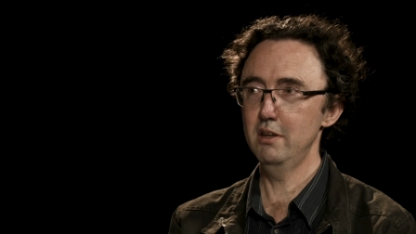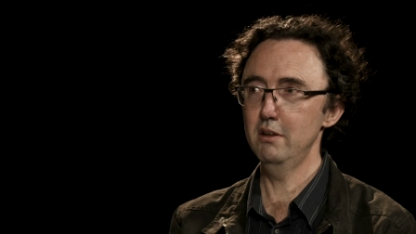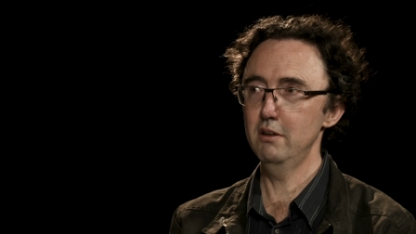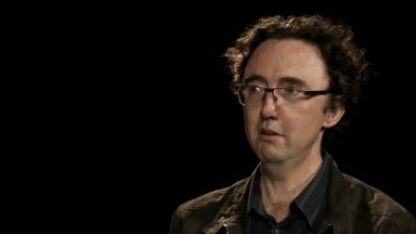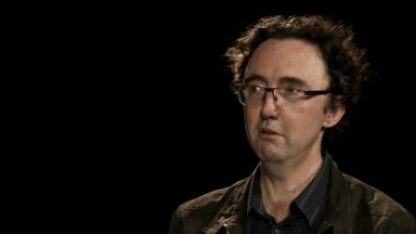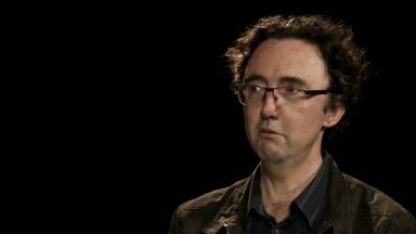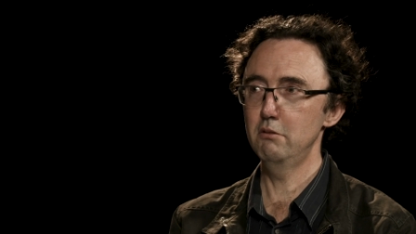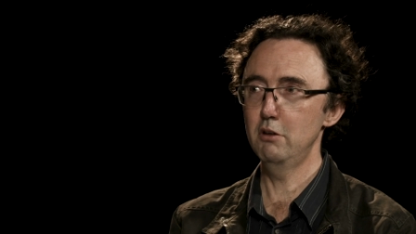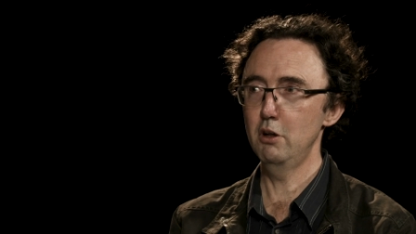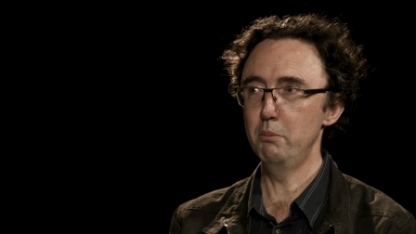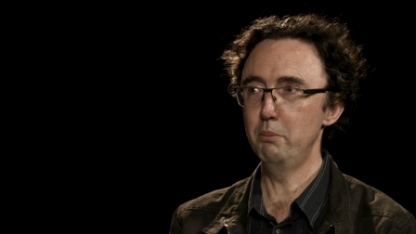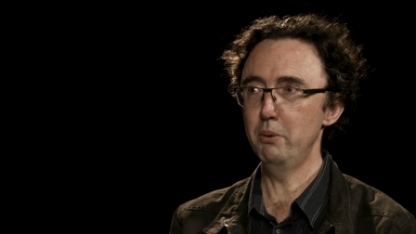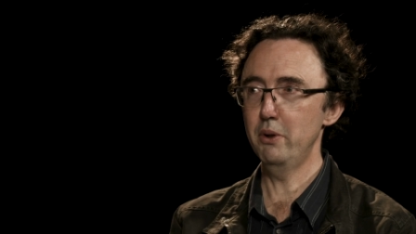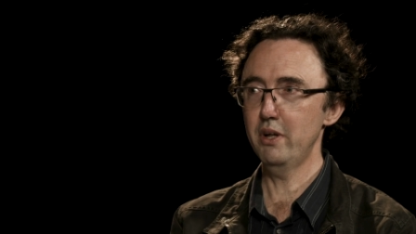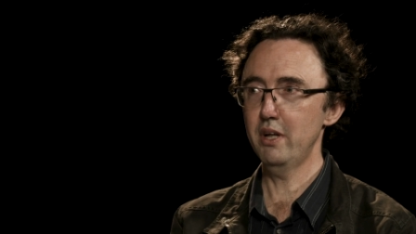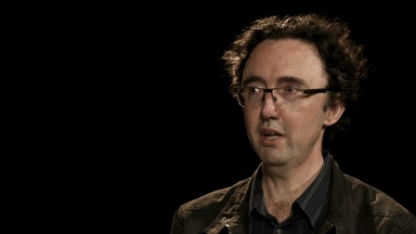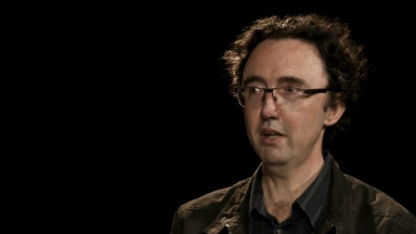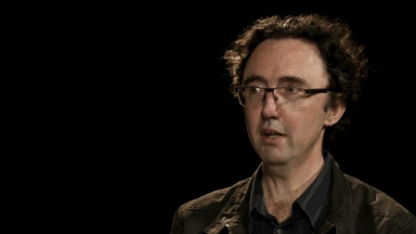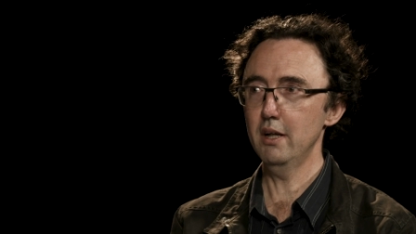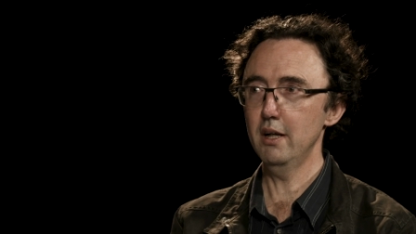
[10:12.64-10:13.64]
the
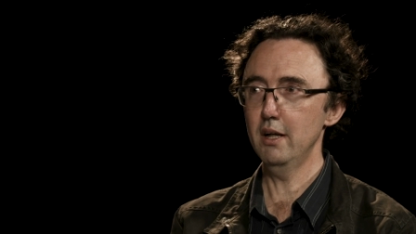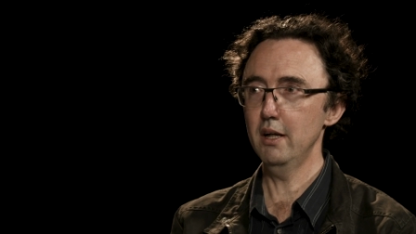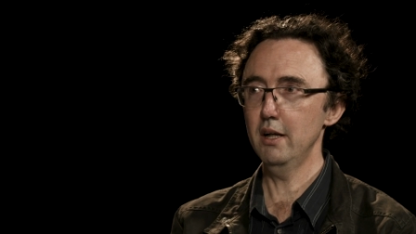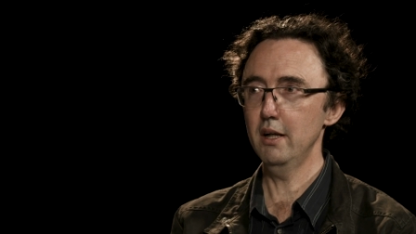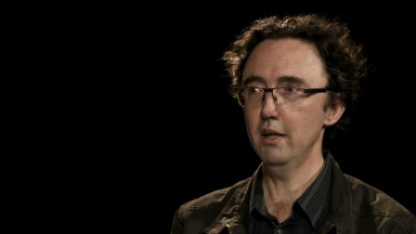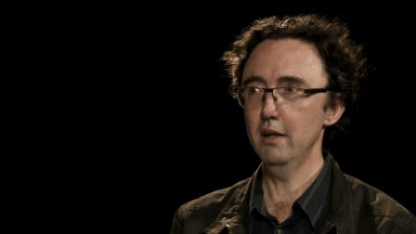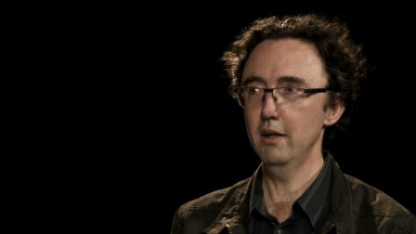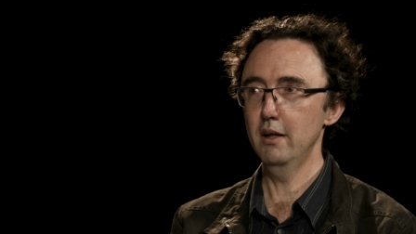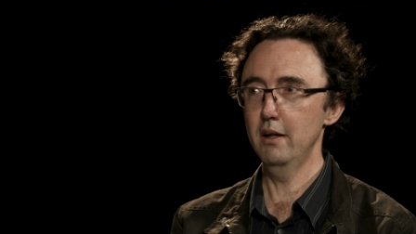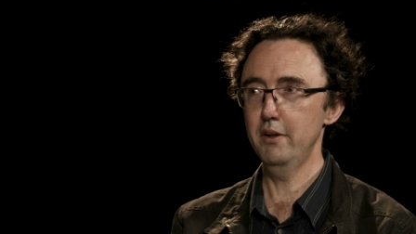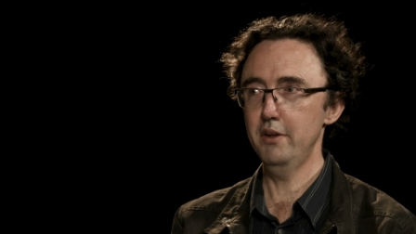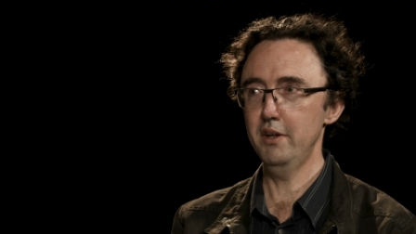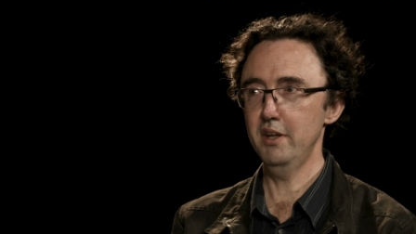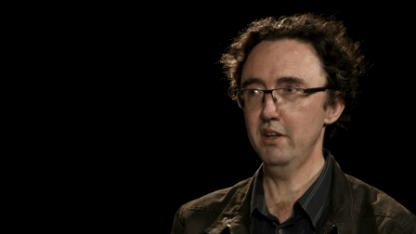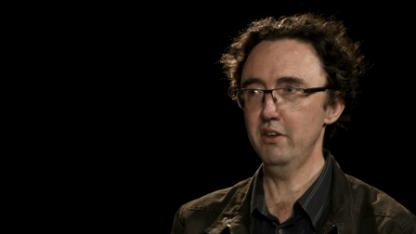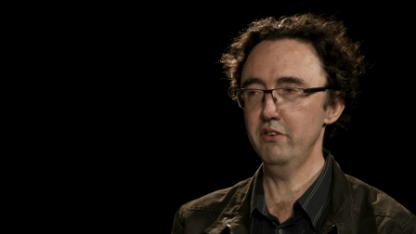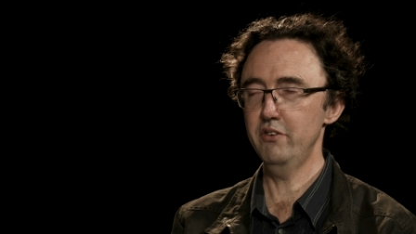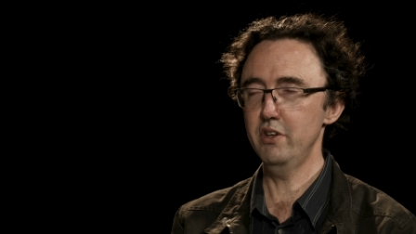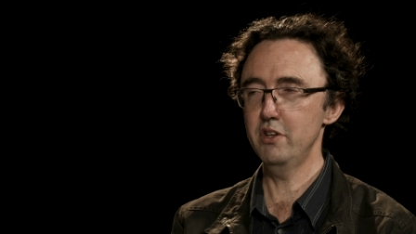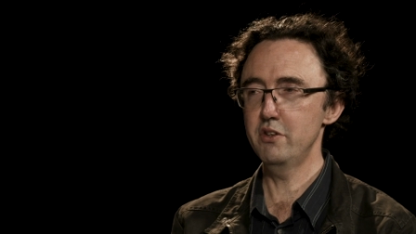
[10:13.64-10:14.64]
robotic eye, I
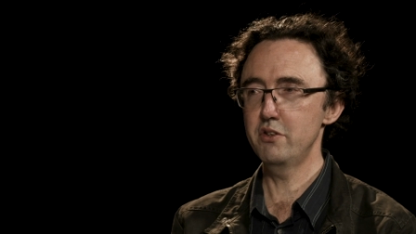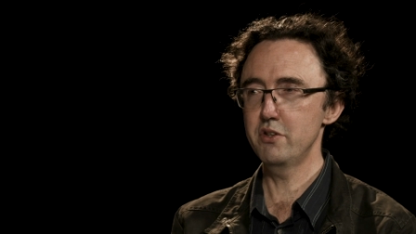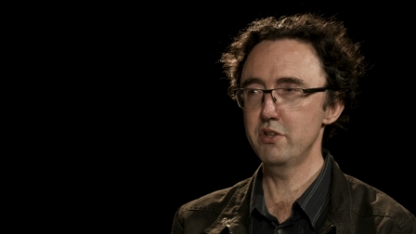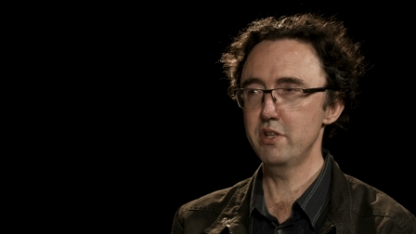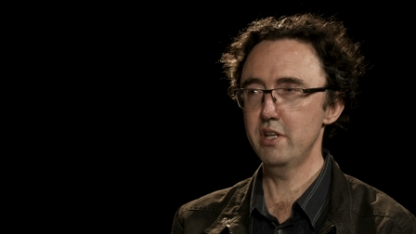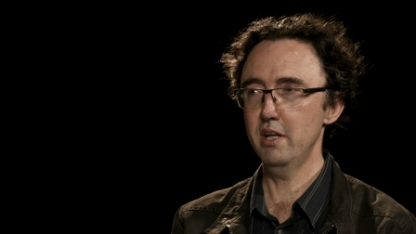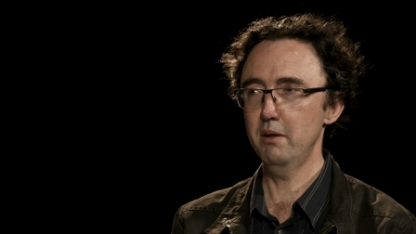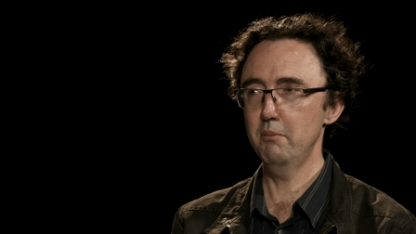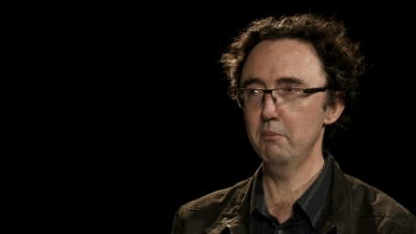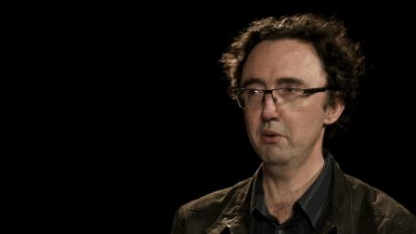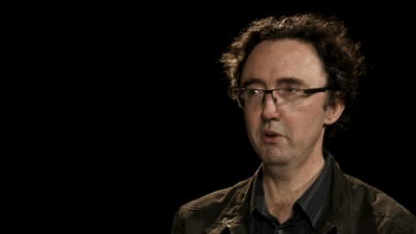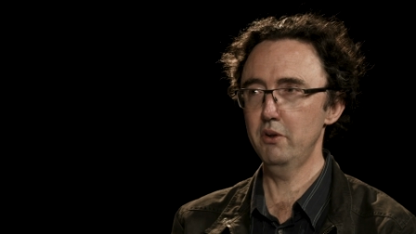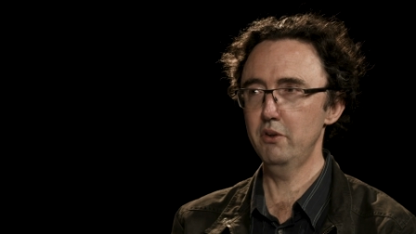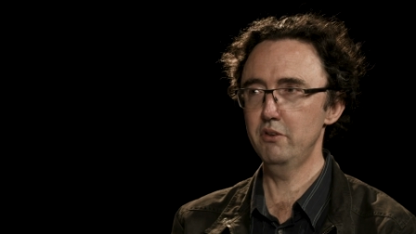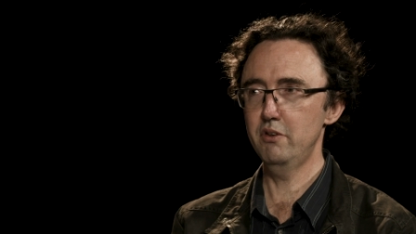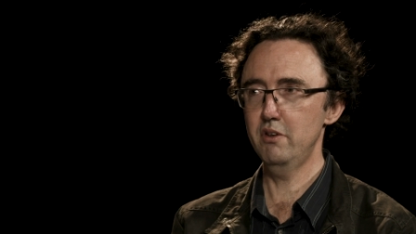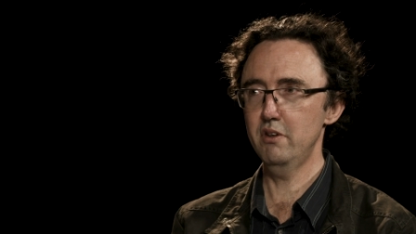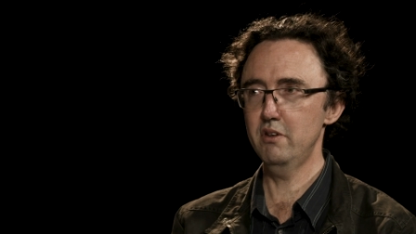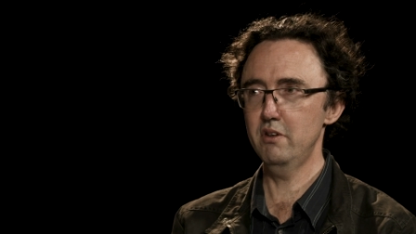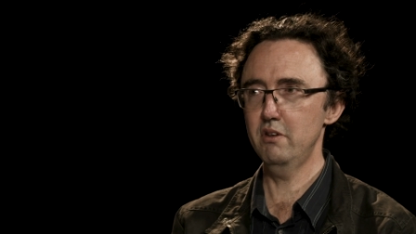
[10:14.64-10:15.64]
think, is interesting
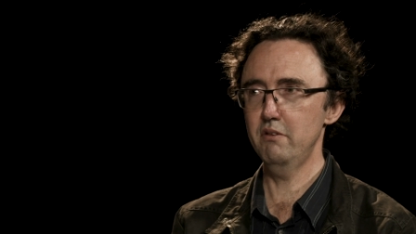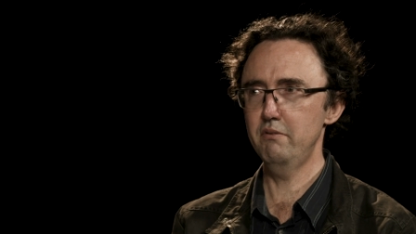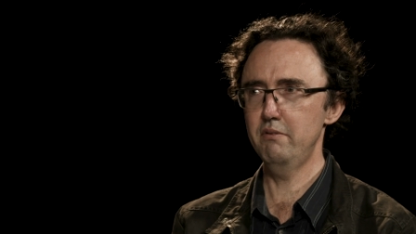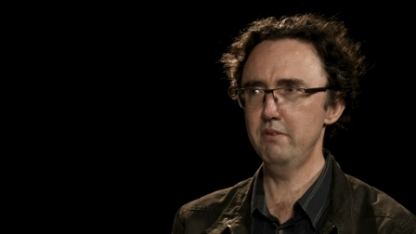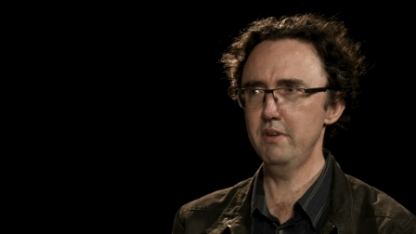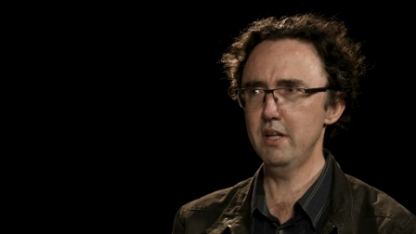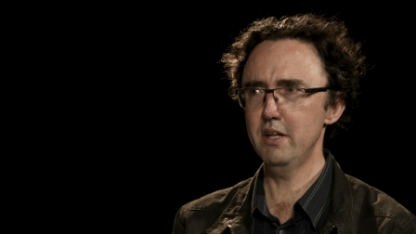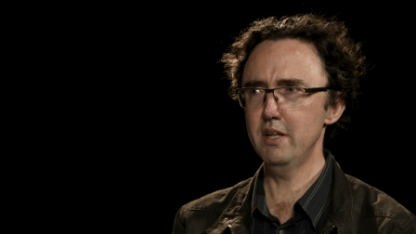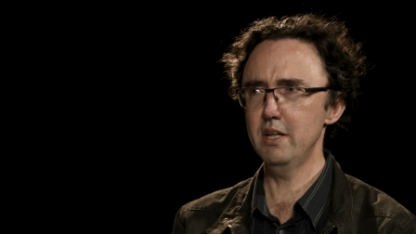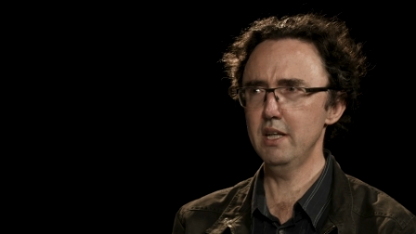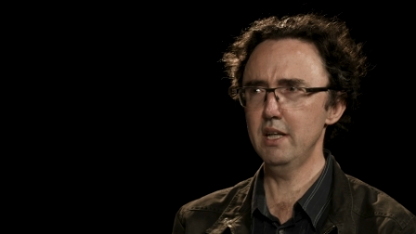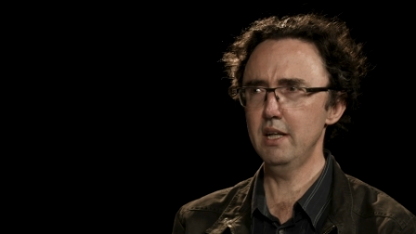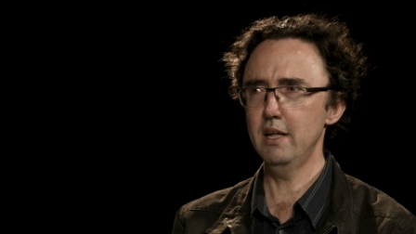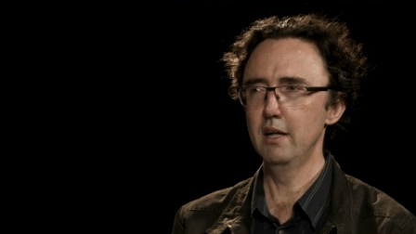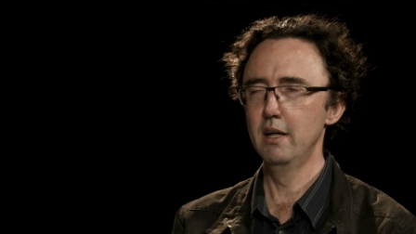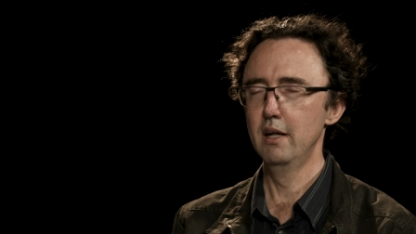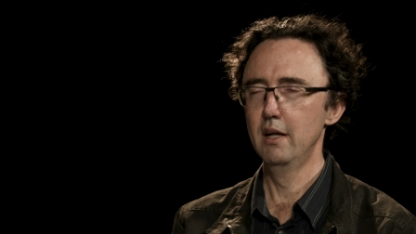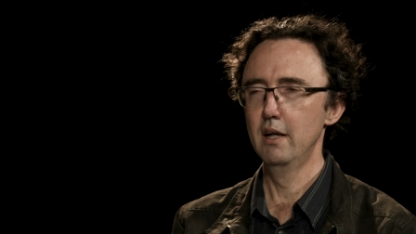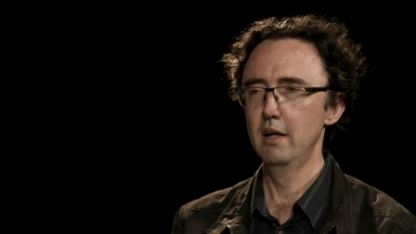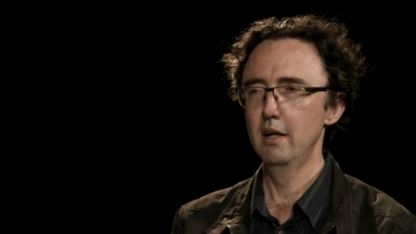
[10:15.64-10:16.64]
because it's a very